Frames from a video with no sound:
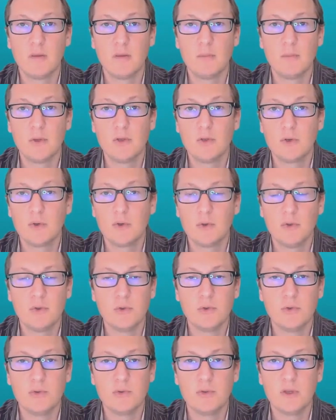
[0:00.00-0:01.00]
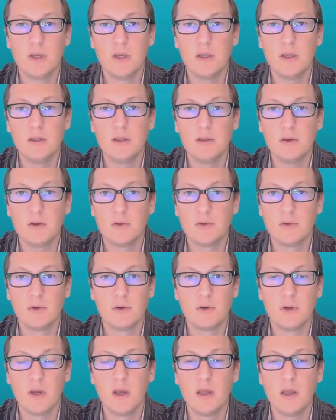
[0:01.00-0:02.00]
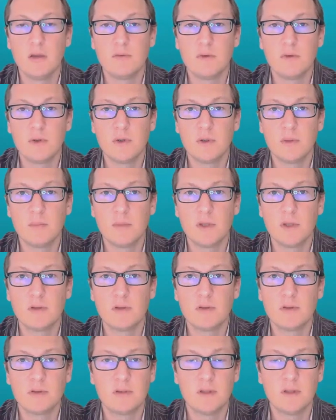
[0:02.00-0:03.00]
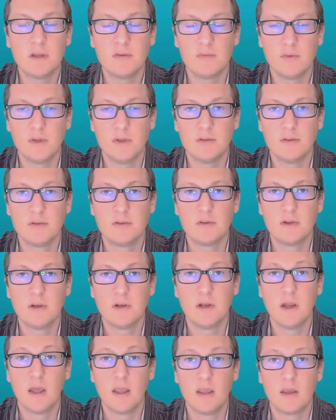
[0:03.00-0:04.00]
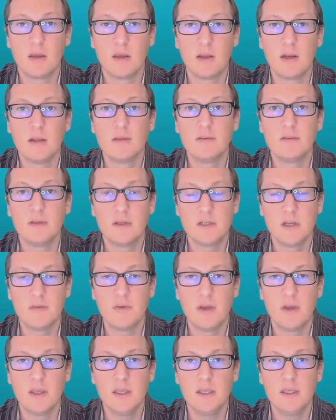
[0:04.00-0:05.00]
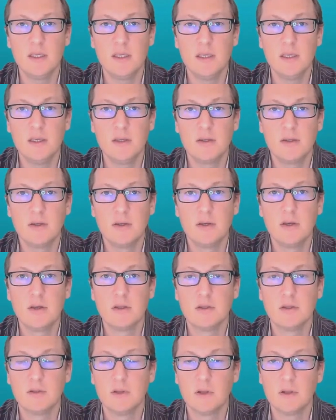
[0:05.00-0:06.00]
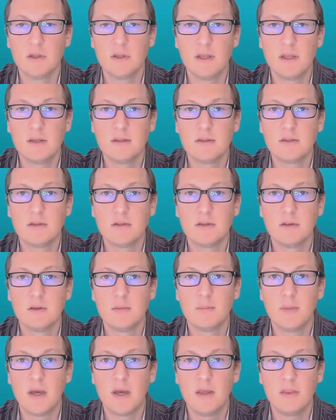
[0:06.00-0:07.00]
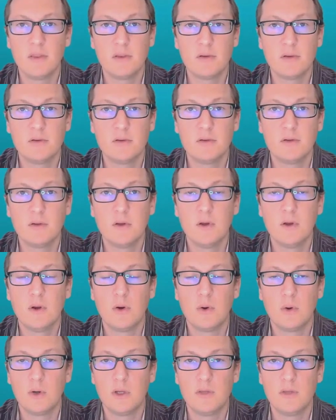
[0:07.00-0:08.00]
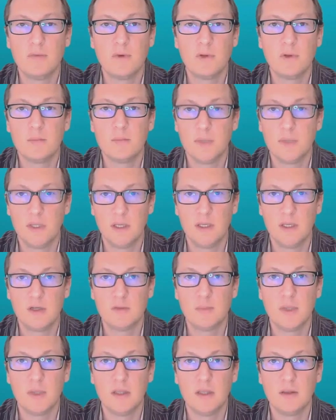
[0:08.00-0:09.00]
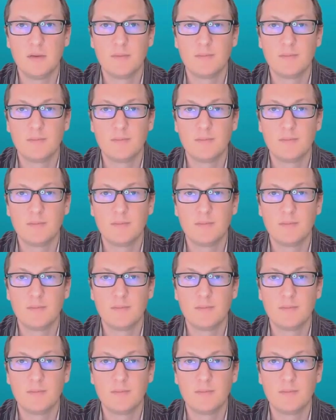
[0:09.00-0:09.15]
but you could use any other environment that fits, like classic Java EE, .NET, Python, or even PHP.